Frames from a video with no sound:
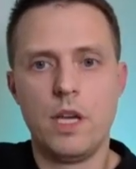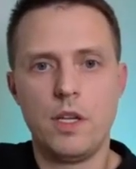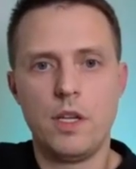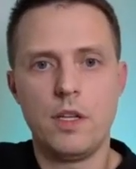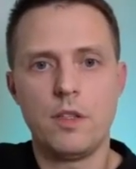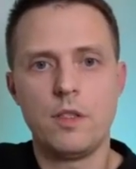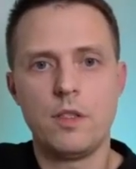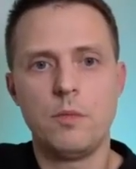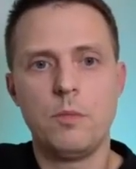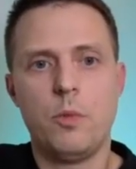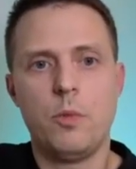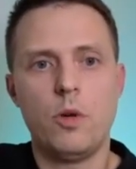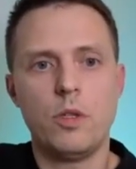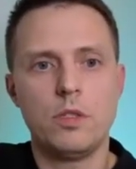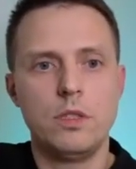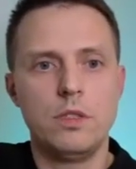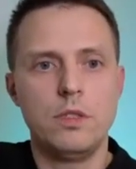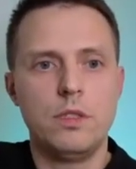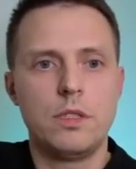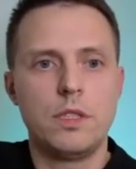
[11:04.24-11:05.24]
Another
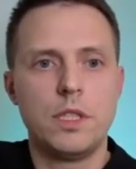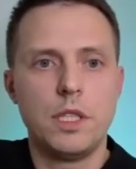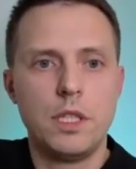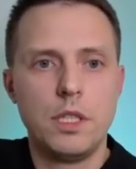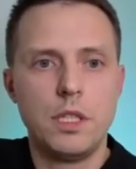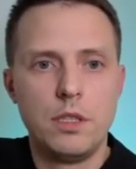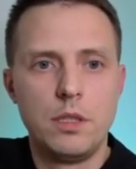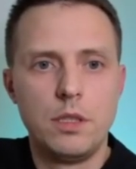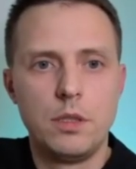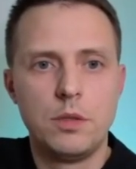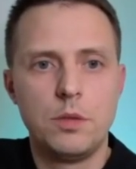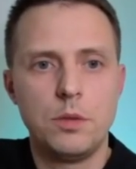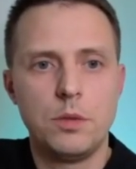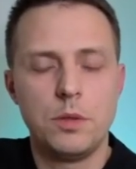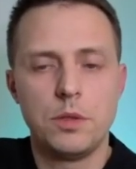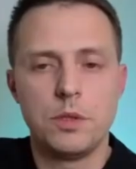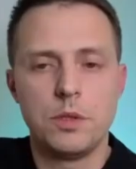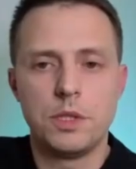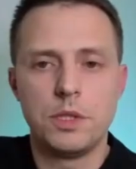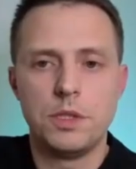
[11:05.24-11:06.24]
important thing to
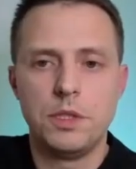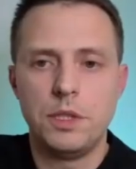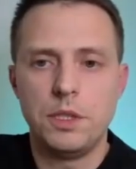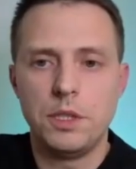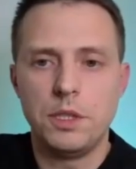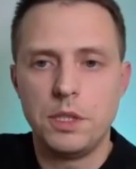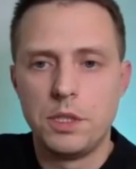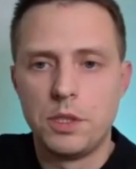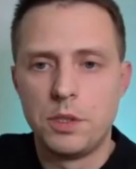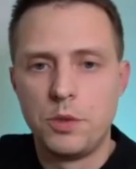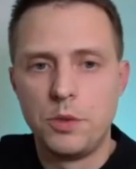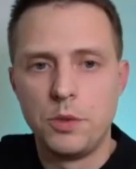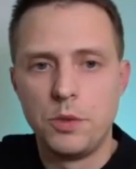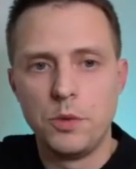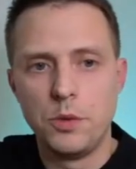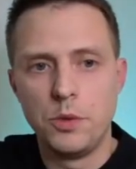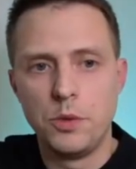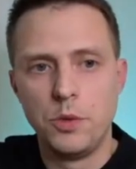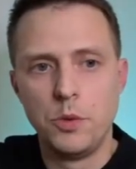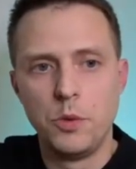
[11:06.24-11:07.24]
consider is
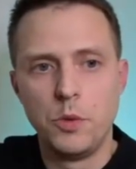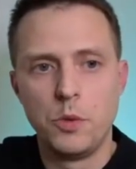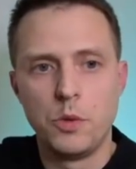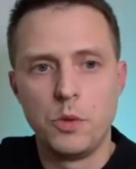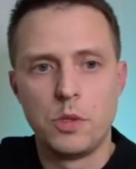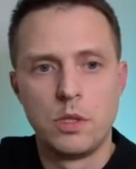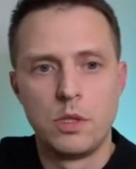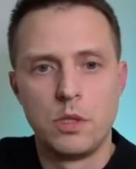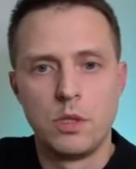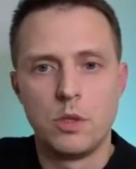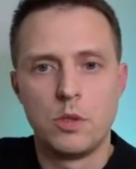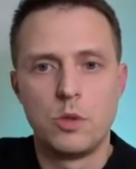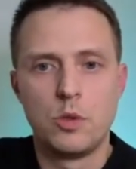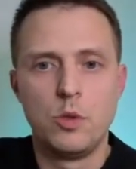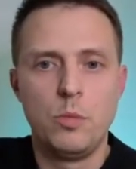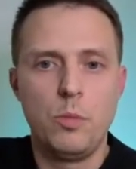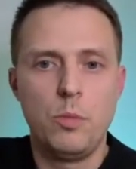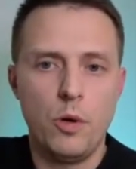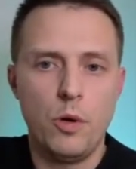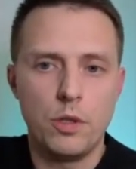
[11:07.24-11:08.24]
to use
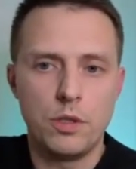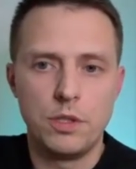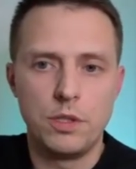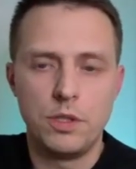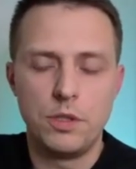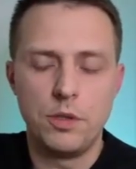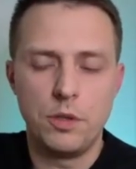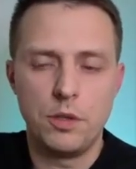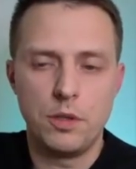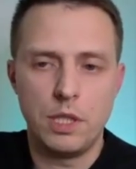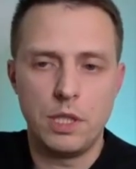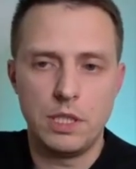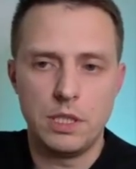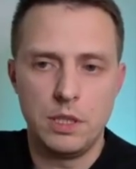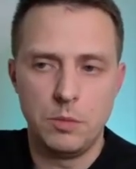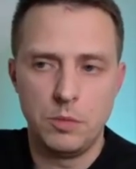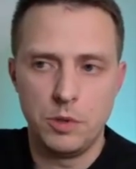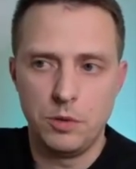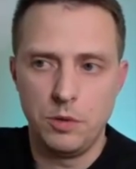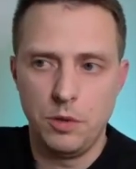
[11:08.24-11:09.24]
support in your
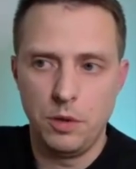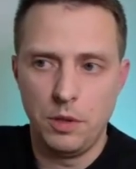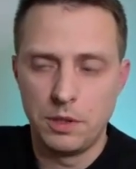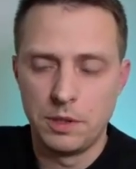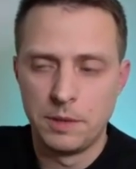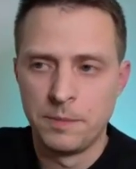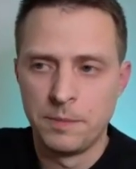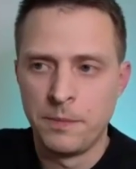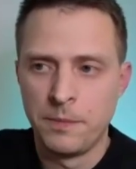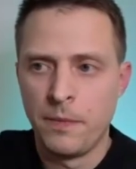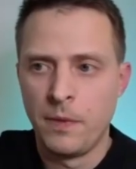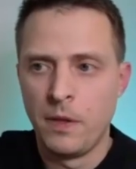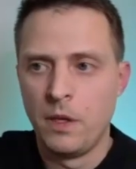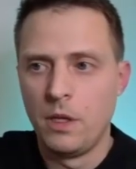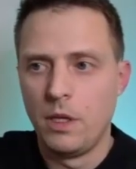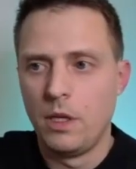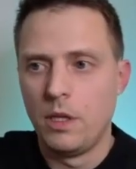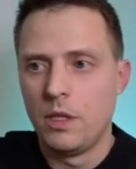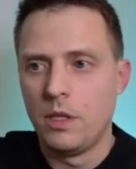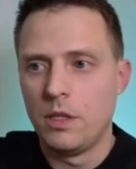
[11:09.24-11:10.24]
custom stores.
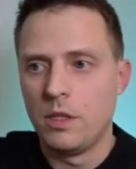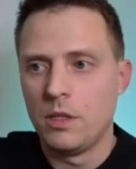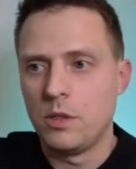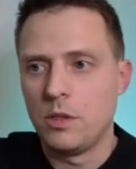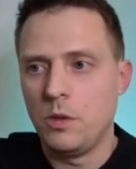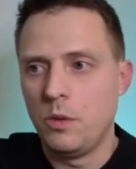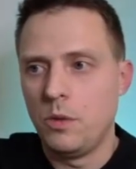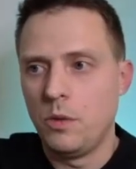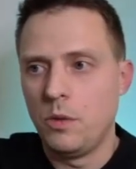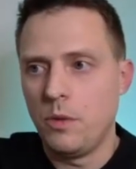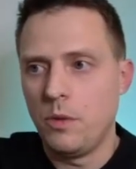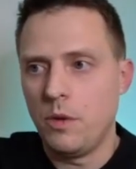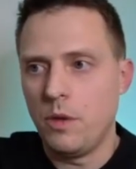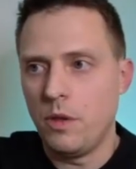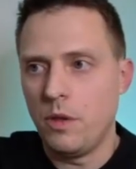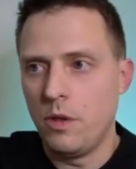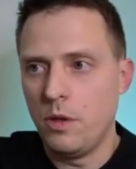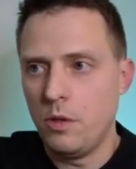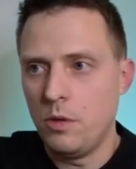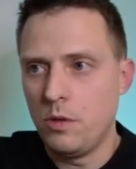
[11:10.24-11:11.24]
So
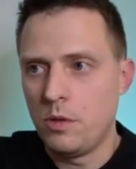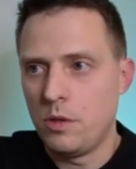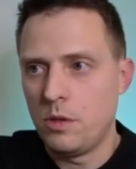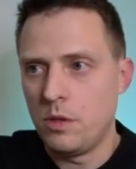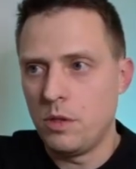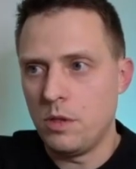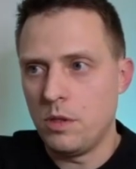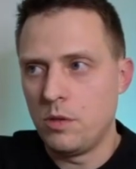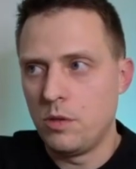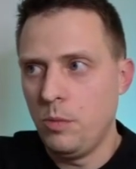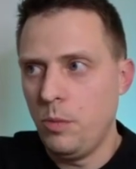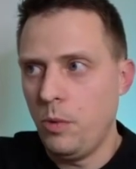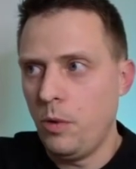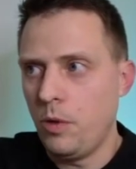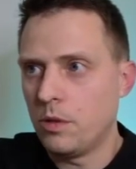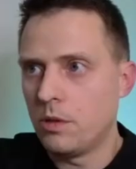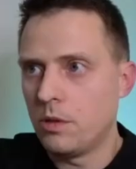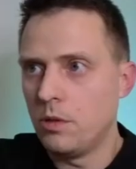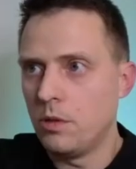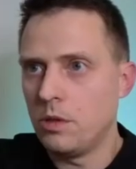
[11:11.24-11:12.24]
those
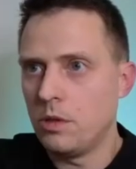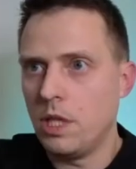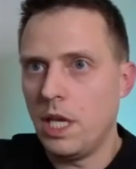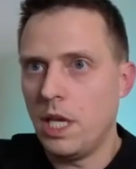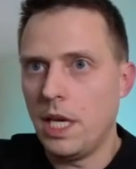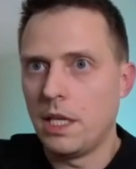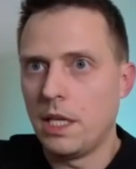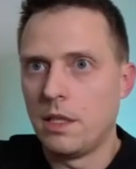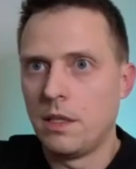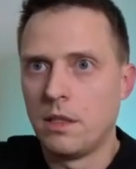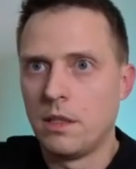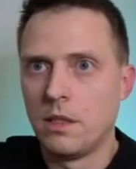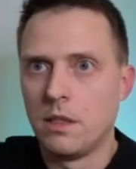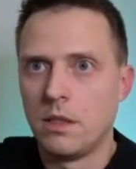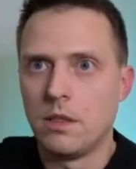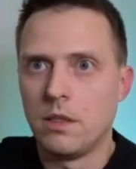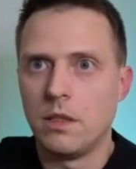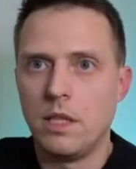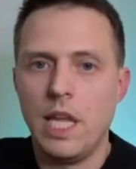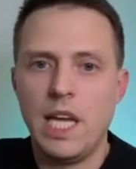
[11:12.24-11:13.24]
support looks like
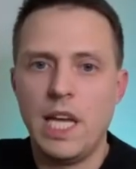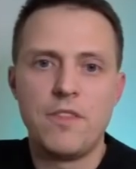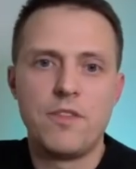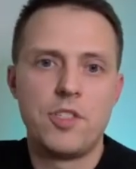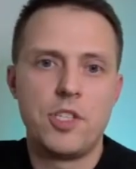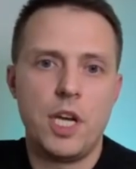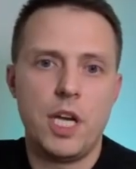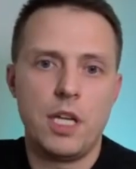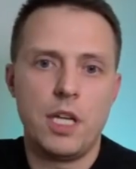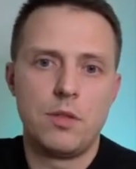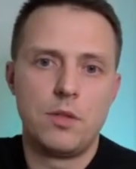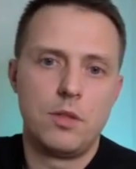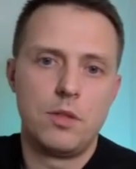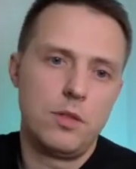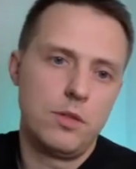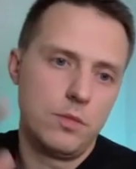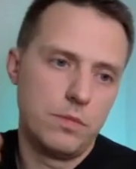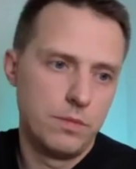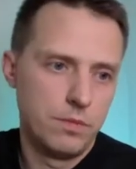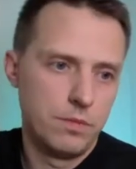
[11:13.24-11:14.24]
live chat, you
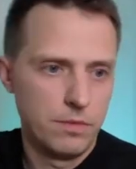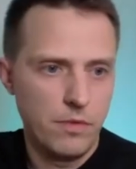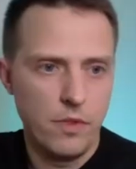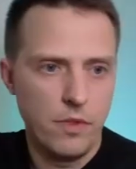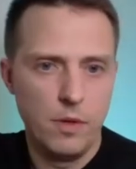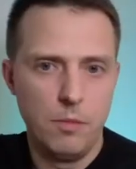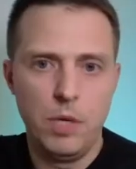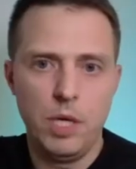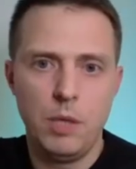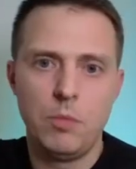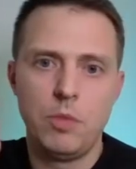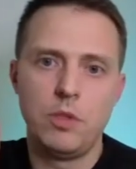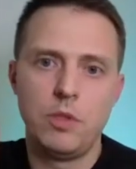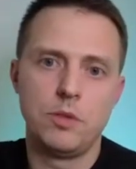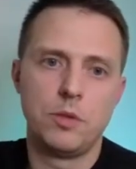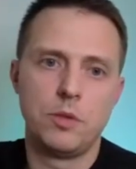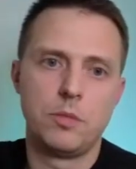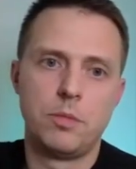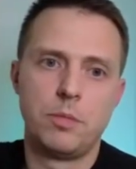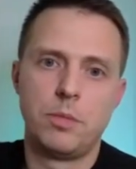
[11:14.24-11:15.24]
know, the
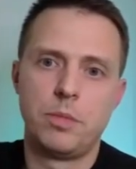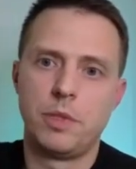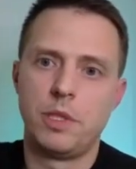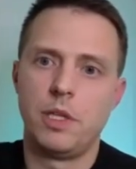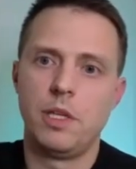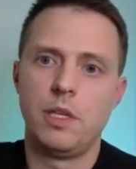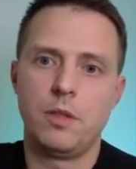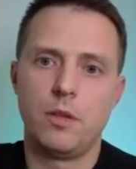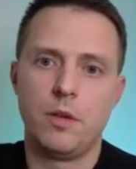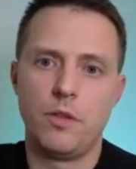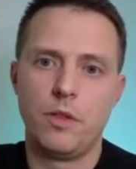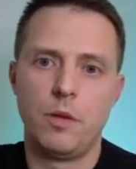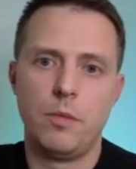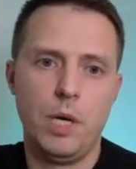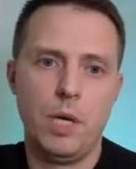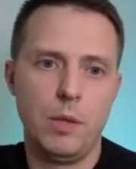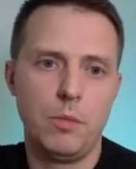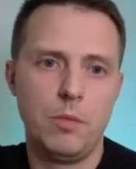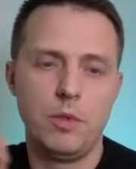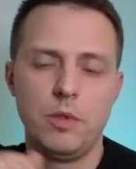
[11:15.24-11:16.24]
bubble, you click on the
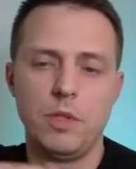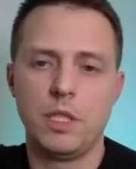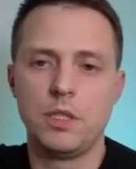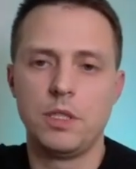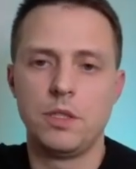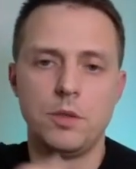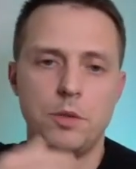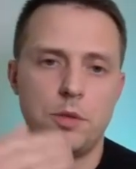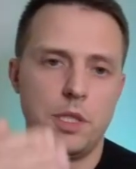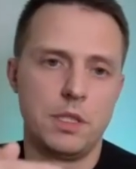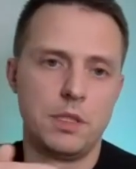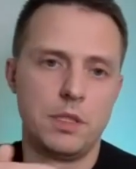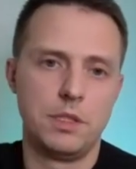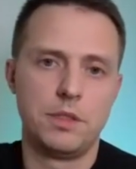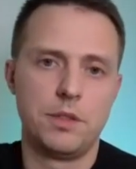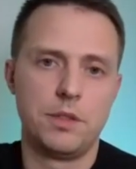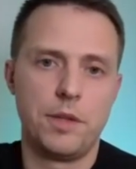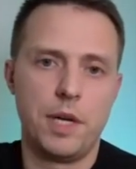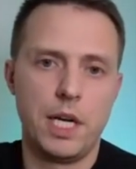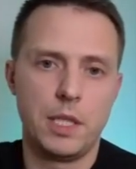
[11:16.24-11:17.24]
bubble and you can
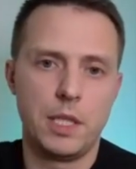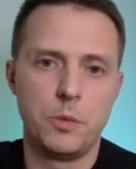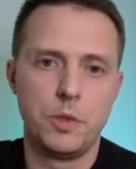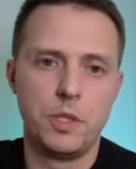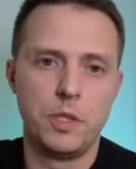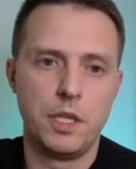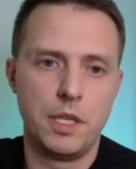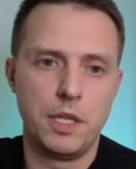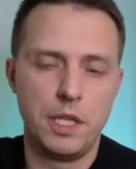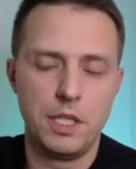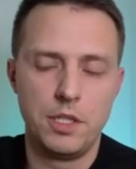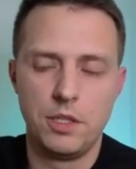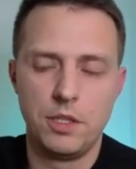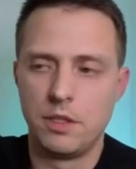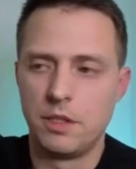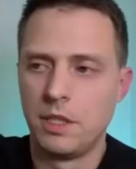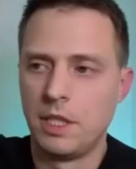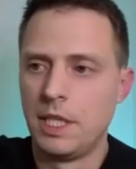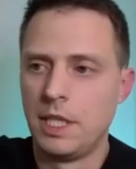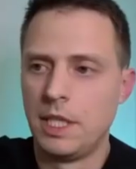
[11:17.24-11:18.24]
interact with the
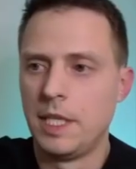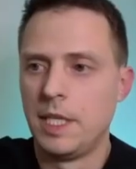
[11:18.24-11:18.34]
agent.